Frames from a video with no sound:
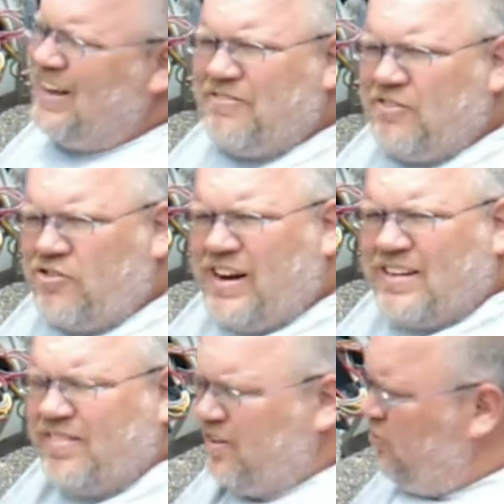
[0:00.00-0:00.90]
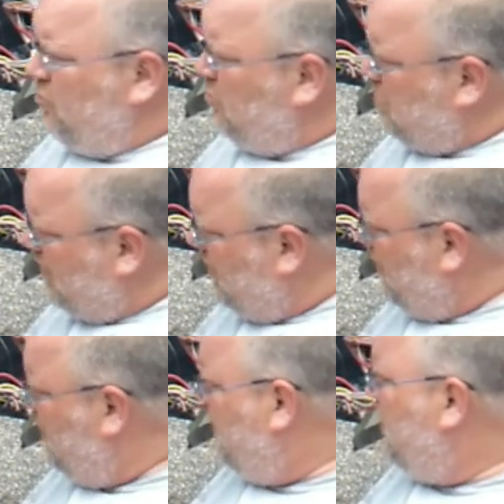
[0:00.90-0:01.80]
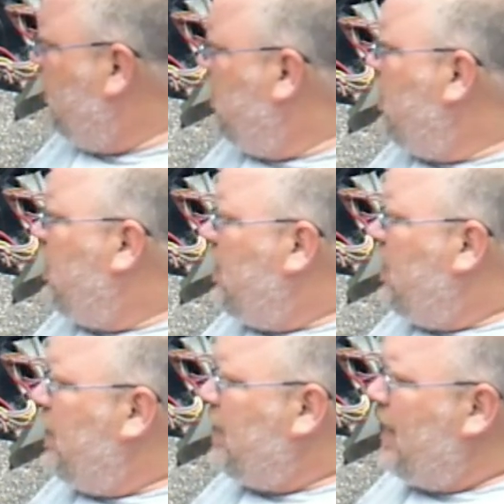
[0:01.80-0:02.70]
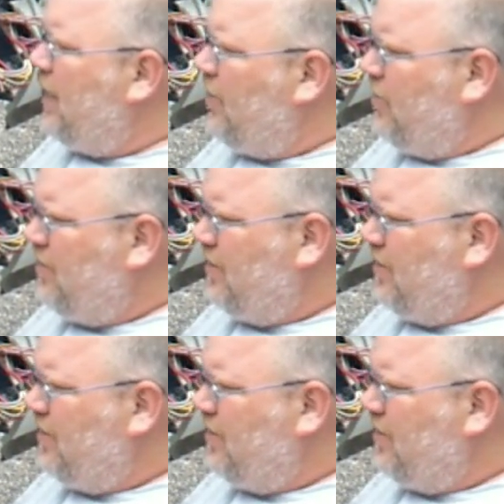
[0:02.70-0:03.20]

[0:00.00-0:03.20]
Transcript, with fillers: got the tracks lubed. Now,